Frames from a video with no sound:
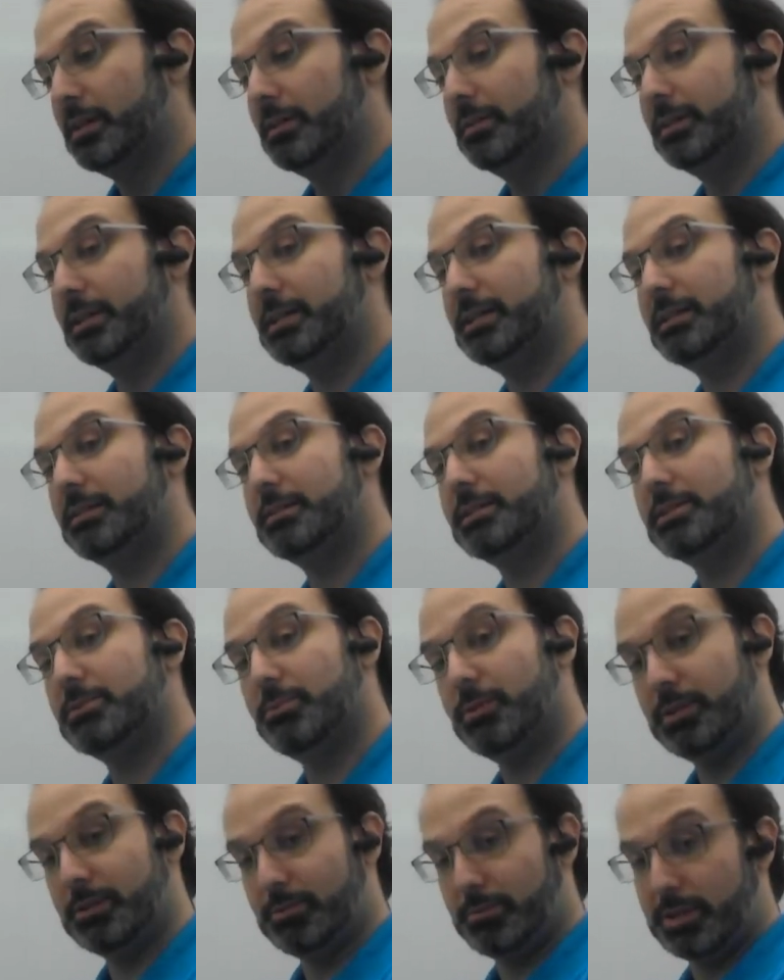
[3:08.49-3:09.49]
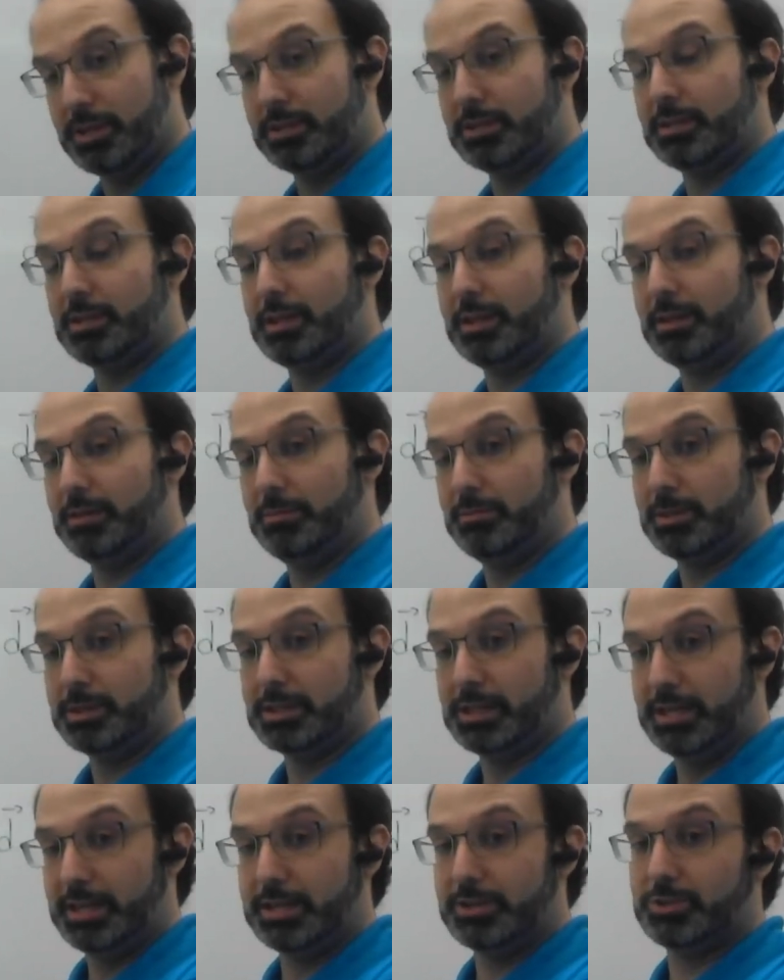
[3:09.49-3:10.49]
well, that's one of the ways that they can
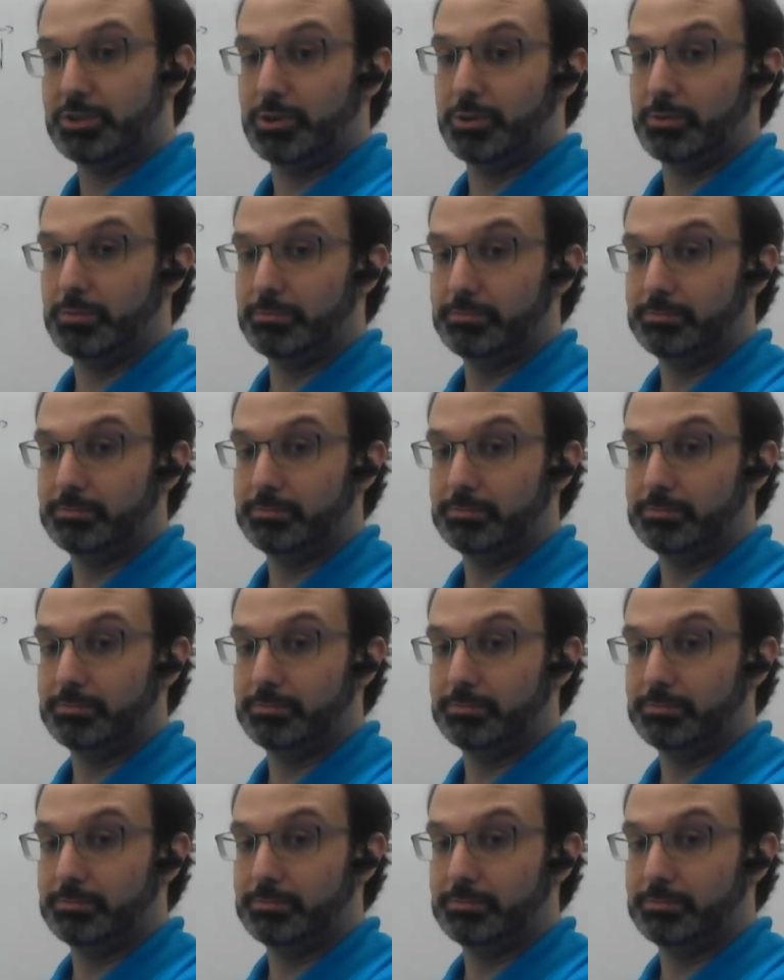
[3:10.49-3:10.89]
mislead you.